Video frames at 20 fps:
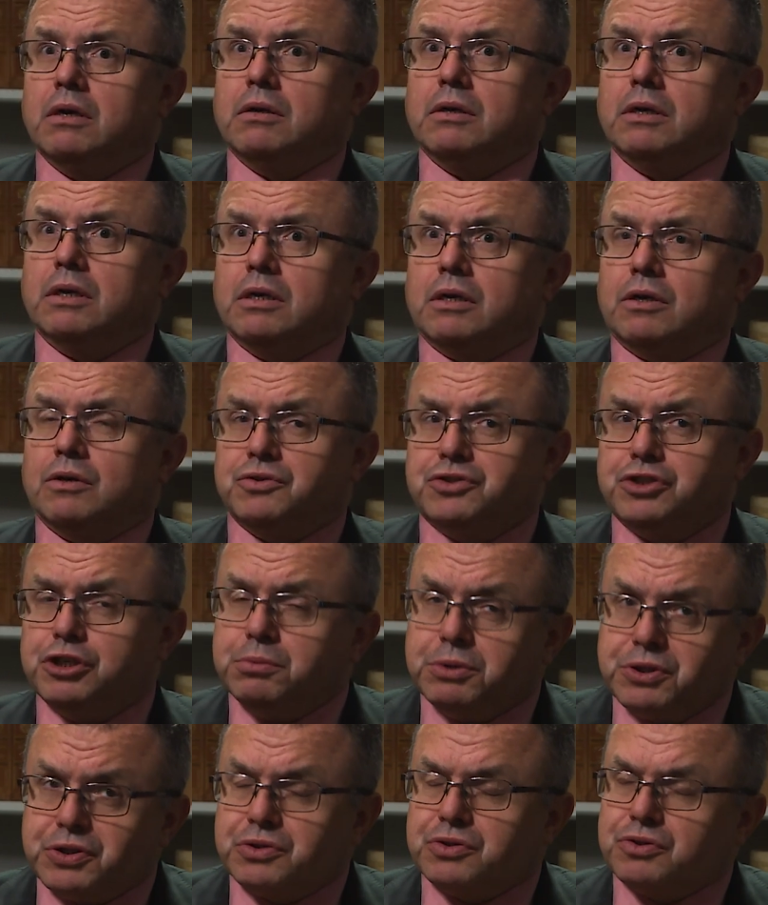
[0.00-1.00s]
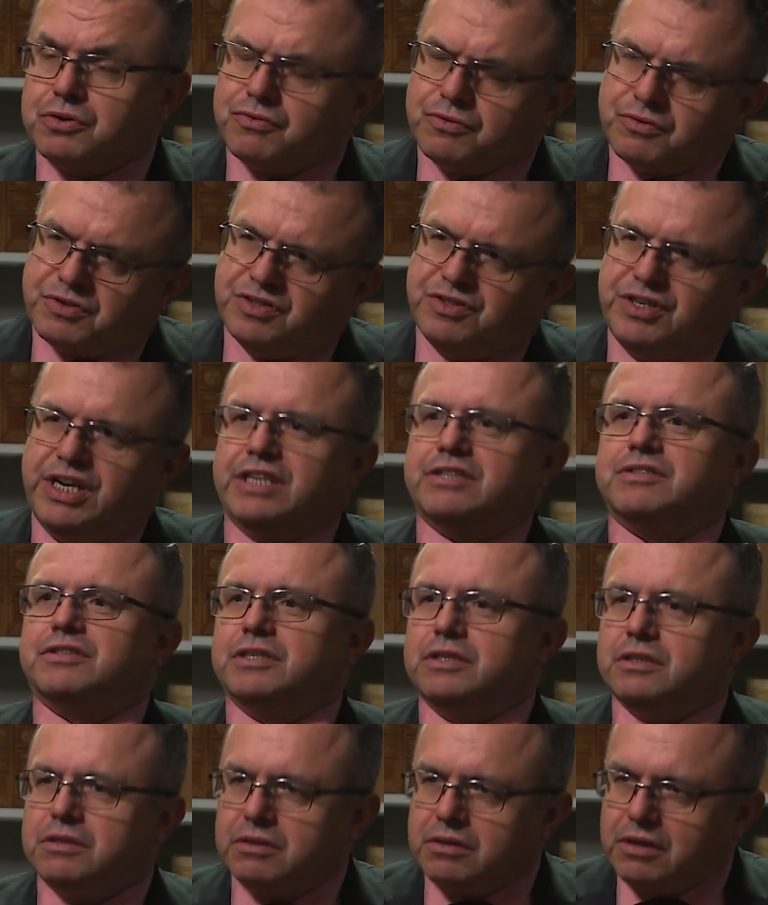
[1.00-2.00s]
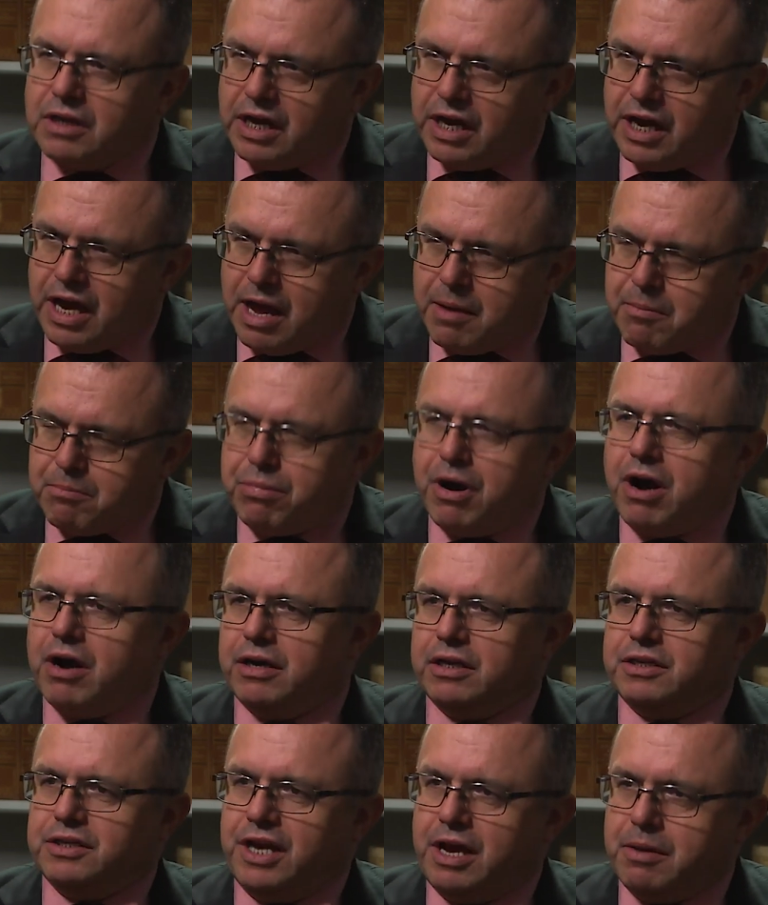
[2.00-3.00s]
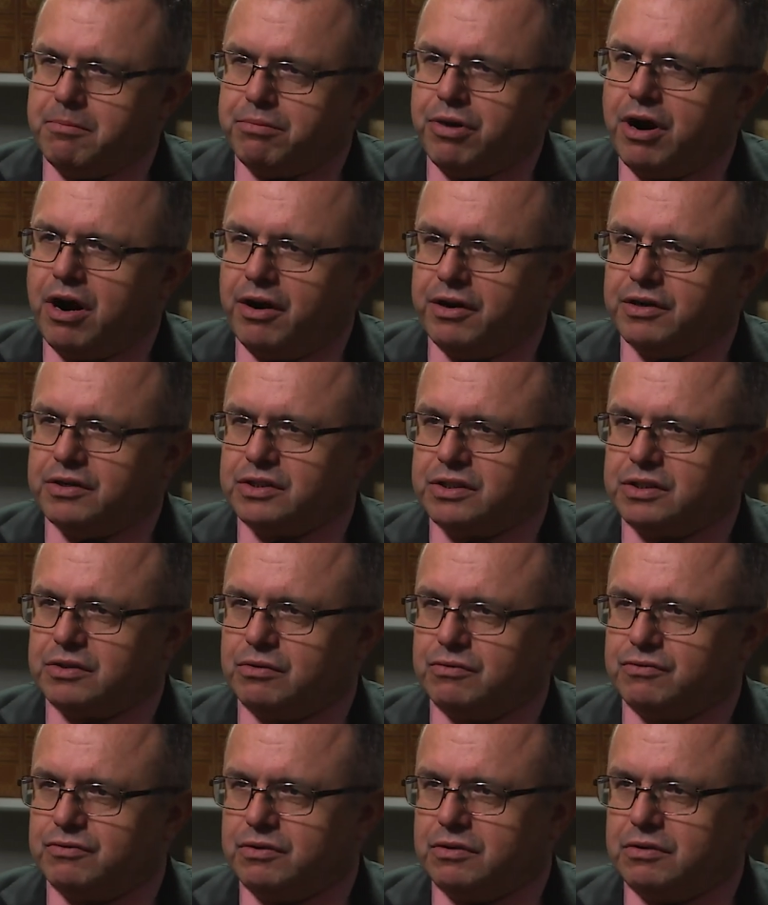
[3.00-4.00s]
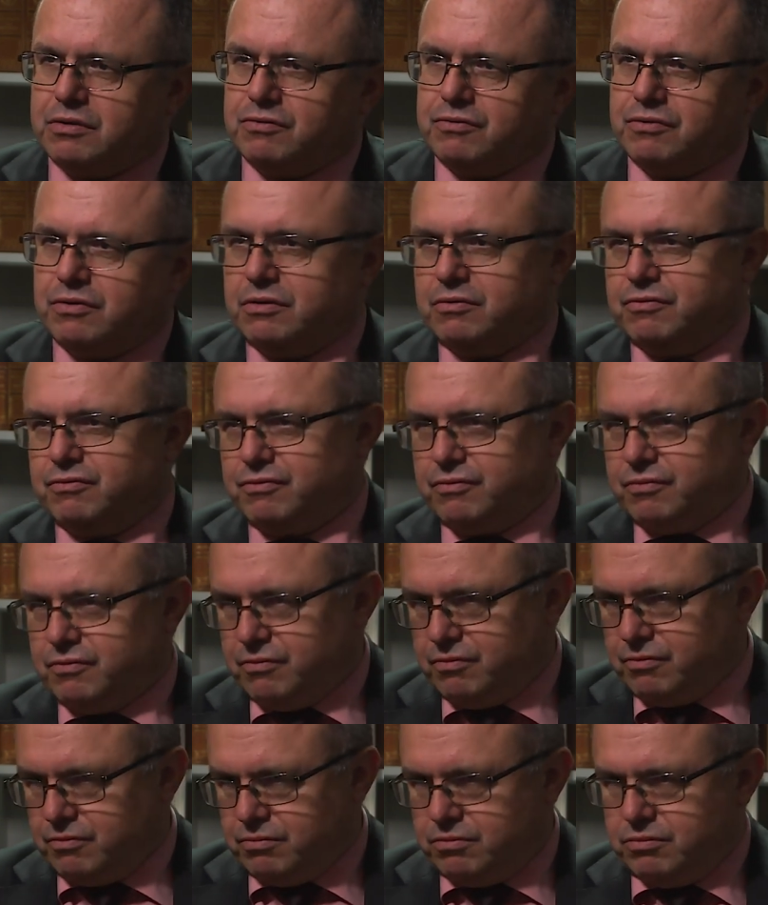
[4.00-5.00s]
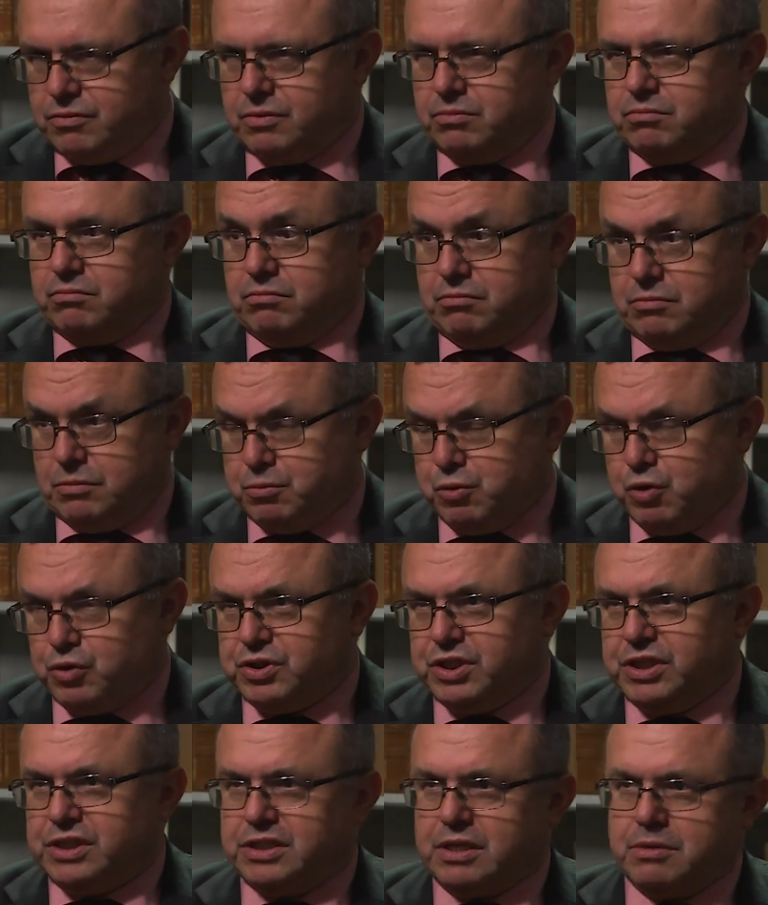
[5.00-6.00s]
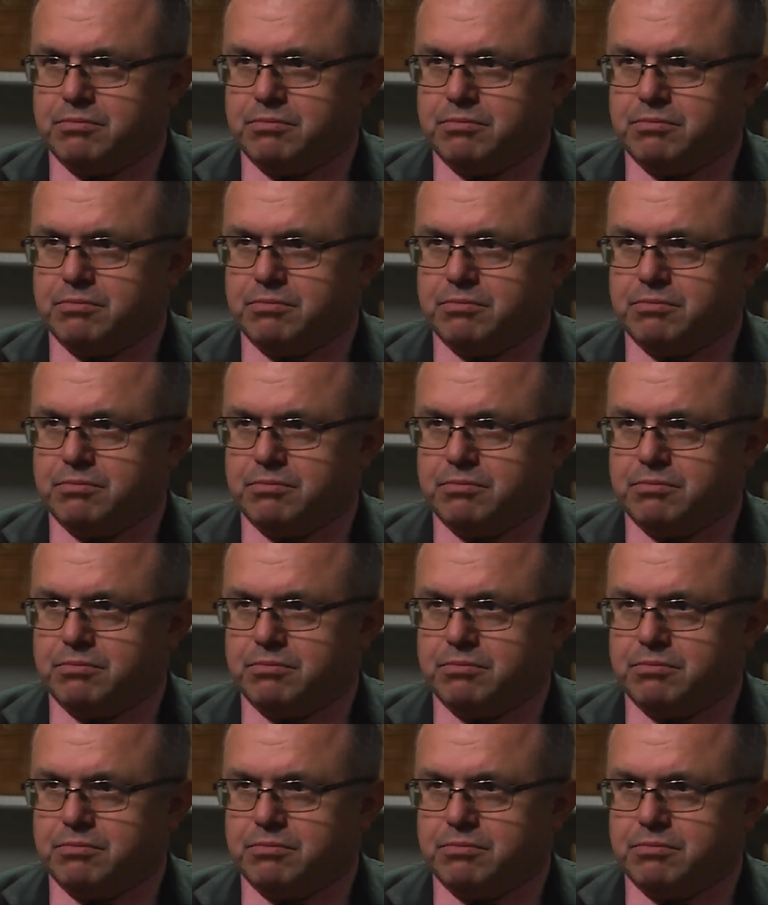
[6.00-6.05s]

uh, contributing to creating empire, the empires of, of, of the Portuguese